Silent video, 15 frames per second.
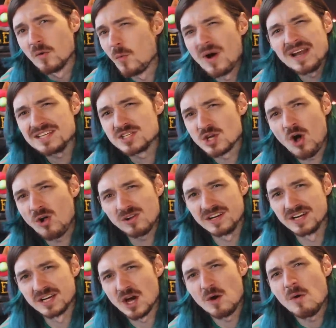when is it all
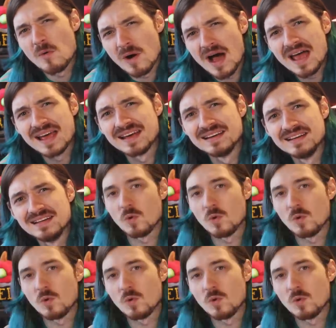gonna go away?